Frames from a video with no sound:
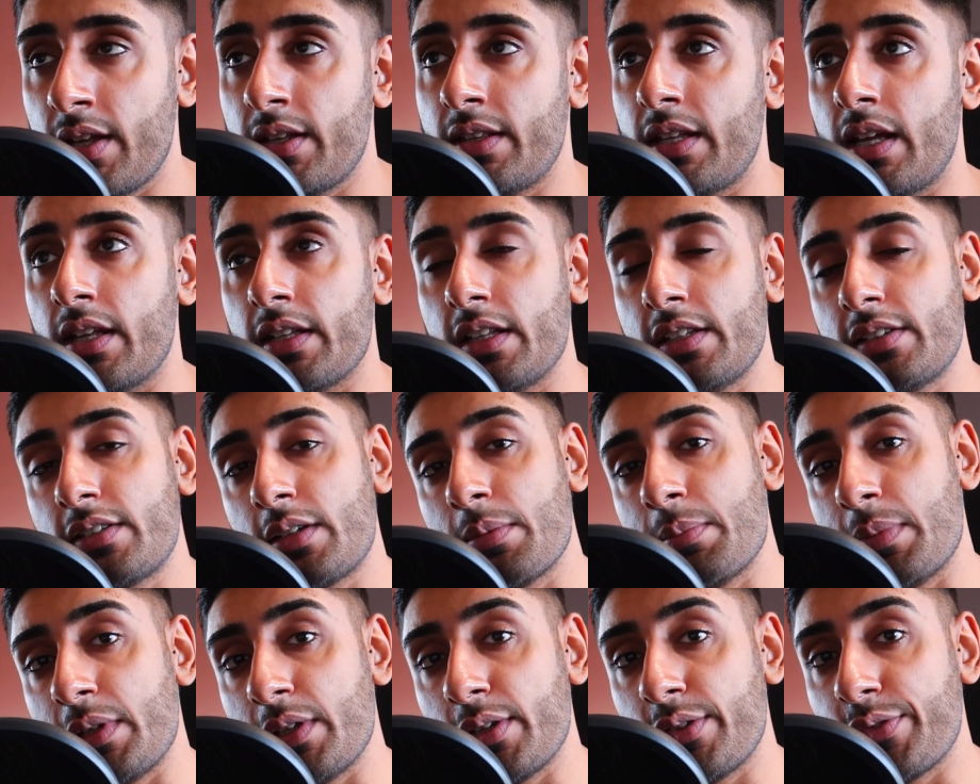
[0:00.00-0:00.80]
Now this
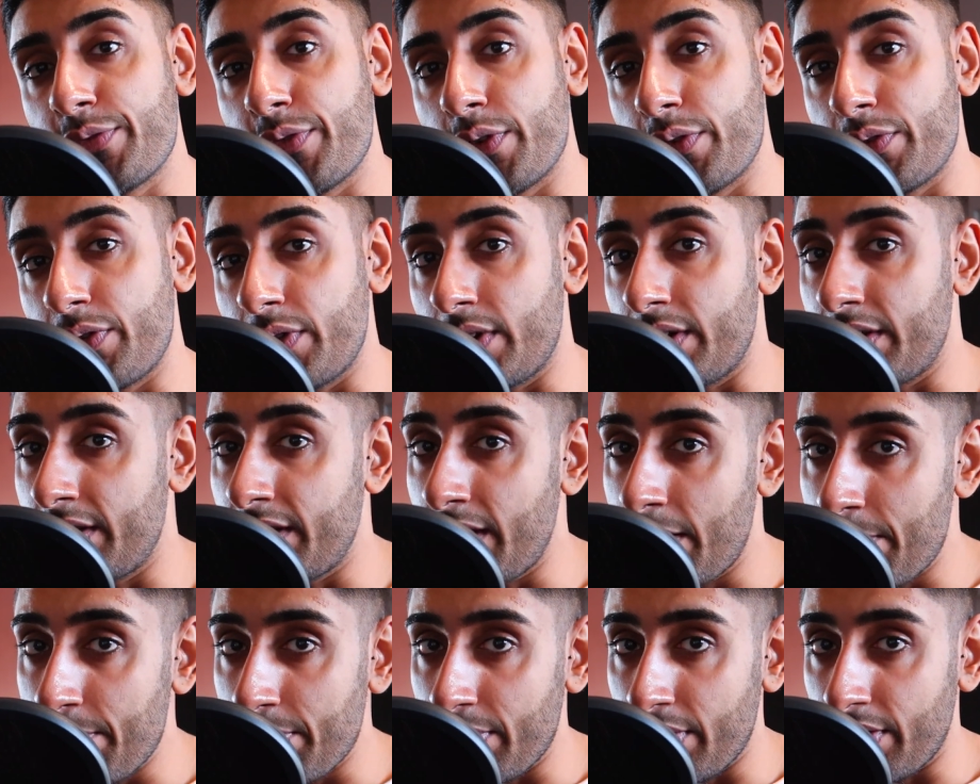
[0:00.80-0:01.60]
can be useful for a
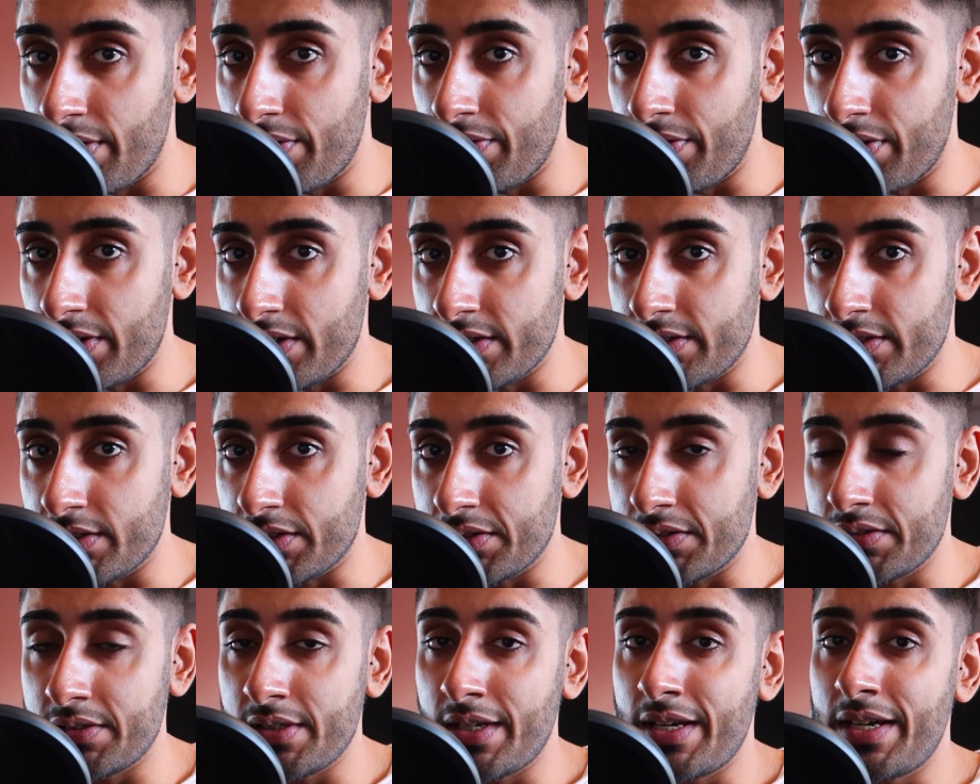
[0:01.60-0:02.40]
number of
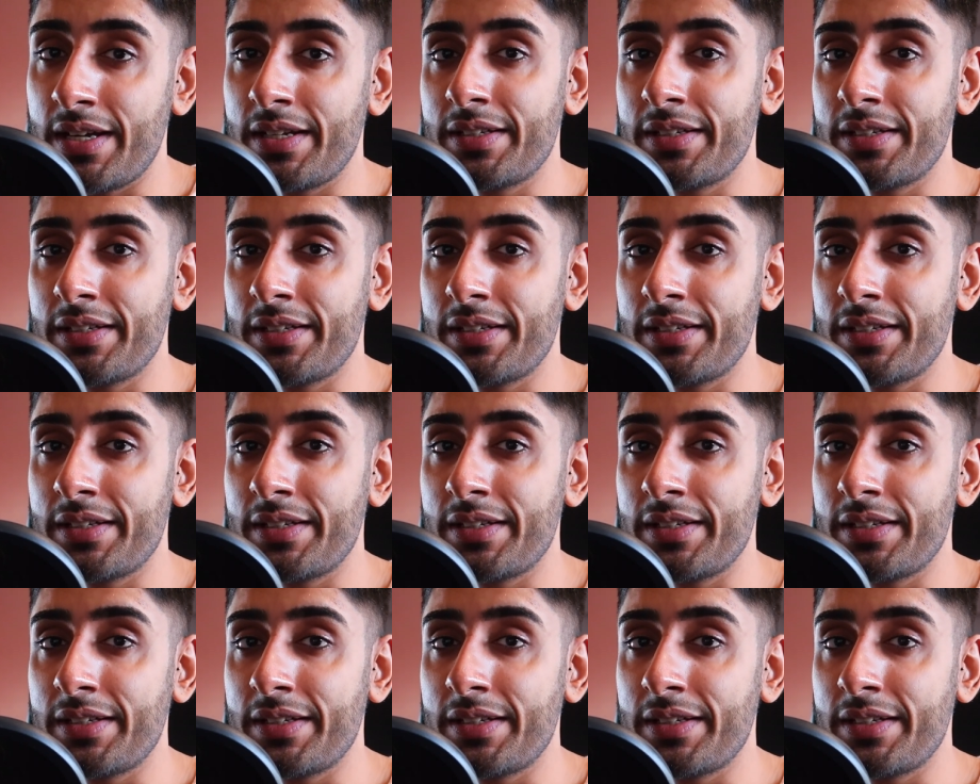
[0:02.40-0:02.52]
reasons.